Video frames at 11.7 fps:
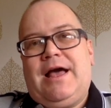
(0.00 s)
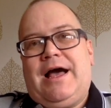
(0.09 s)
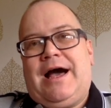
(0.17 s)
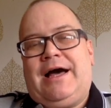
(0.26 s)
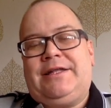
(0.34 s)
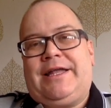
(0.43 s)

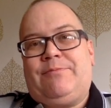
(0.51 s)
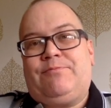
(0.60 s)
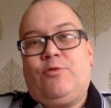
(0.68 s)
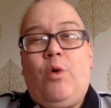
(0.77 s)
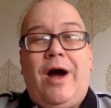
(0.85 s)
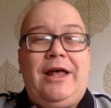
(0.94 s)
And I'm
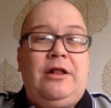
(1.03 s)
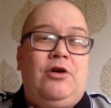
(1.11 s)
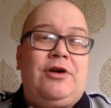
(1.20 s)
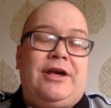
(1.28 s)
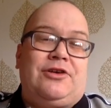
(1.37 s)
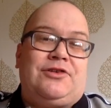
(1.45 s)
quite
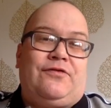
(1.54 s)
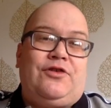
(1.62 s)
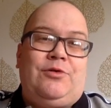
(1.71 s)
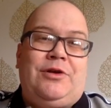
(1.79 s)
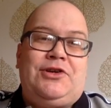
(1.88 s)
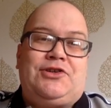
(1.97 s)
lucky because a few
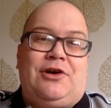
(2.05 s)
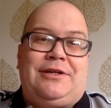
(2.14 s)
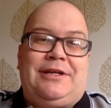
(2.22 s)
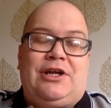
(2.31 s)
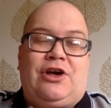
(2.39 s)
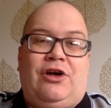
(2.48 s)
years ago I
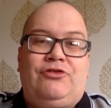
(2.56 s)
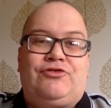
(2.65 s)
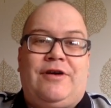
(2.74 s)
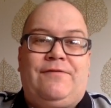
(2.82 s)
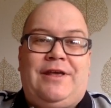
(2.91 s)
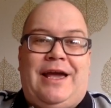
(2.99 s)
did a
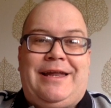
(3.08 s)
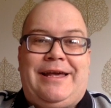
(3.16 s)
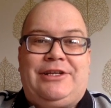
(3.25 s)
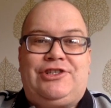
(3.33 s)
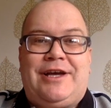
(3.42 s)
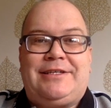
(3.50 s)
contract for the
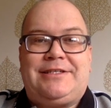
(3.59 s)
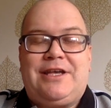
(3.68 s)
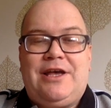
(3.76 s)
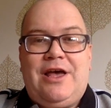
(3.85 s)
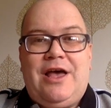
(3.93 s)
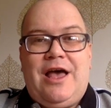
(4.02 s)
NHS,
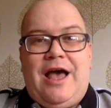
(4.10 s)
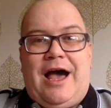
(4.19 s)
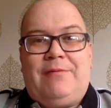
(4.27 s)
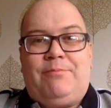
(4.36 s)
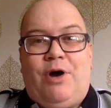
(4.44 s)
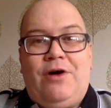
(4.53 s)

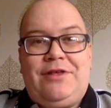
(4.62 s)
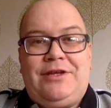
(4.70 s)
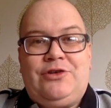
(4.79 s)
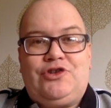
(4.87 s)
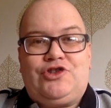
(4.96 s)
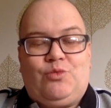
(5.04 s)
and part of the
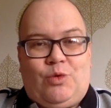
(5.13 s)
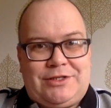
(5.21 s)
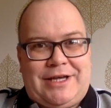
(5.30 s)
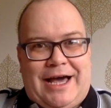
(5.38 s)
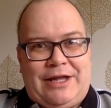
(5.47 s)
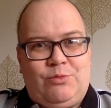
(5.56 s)
induction was a
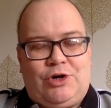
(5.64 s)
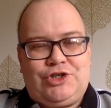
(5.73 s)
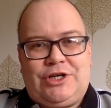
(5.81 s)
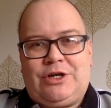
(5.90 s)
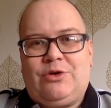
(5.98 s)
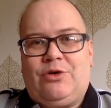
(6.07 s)
hand
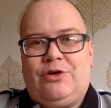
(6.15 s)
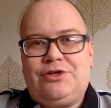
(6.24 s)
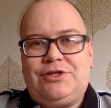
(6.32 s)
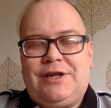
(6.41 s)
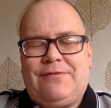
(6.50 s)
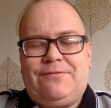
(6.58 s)
washing course,
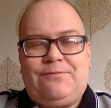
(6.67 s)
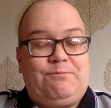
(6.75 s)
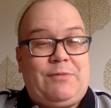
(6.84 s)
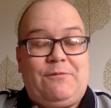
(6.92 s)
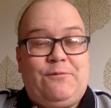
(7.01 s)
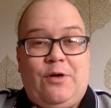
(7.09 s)
and
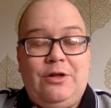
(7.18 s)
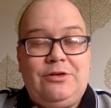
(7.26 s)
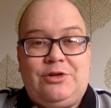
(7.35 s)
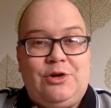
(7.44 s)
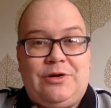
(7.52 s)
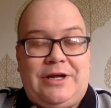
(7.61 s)
I've
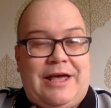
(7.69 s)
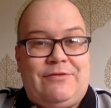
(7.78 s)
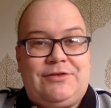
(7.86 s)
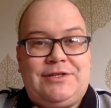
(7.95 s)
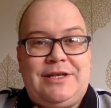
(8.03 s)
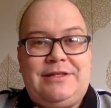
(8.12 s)
followed doing it ever
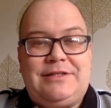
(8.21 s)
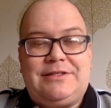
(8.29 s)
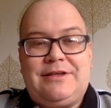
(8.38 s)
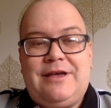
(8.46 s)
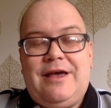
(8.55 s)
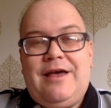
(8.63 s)
since.